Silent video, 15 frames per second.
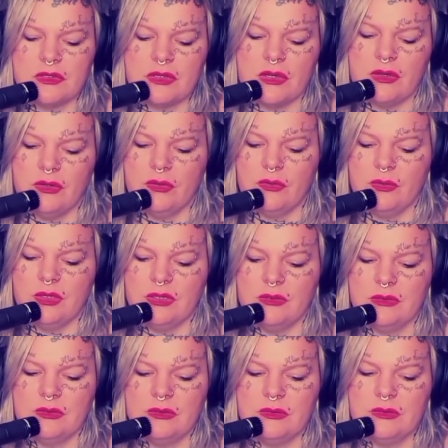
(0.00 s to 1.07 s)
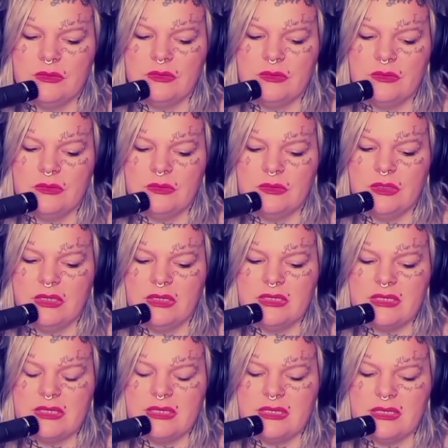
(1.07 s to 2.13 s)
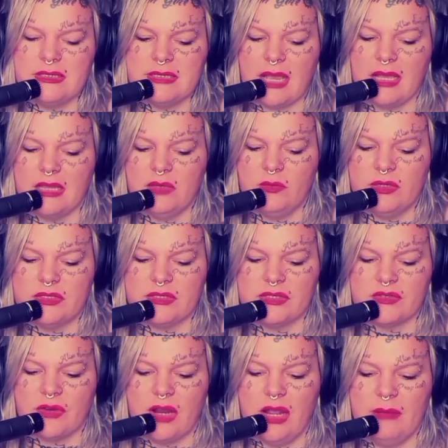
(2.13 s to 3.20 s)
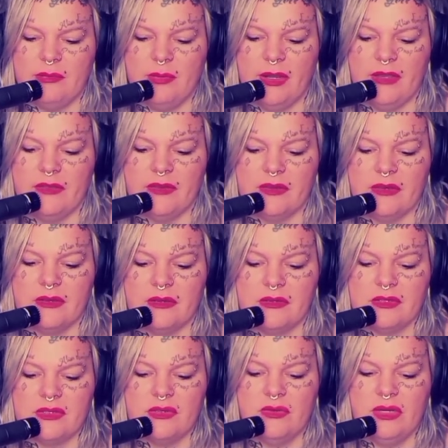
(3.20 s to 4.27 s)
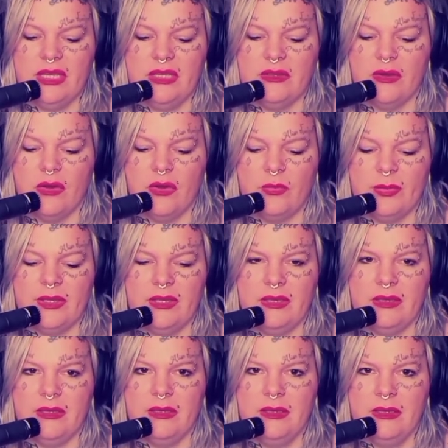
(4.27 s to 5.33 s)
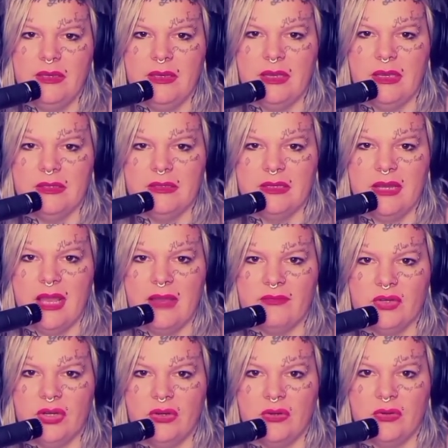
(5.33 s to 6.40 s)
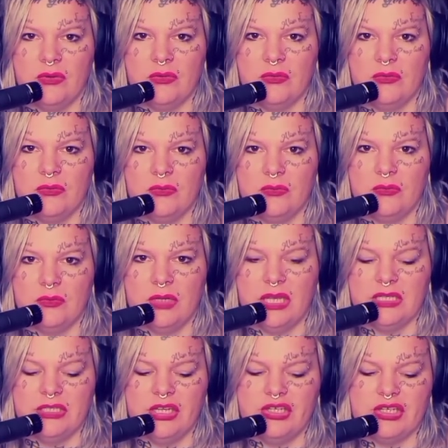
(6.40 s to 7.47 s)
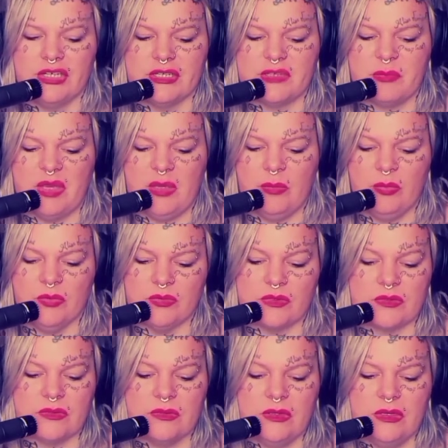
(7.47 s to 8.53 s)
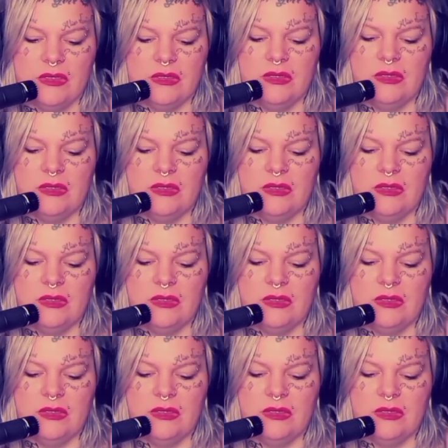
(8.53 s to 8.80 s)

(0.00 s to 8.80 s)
So this is exactly what is described by the Sunni, the Hopi, and the Navajo indigenous peoples.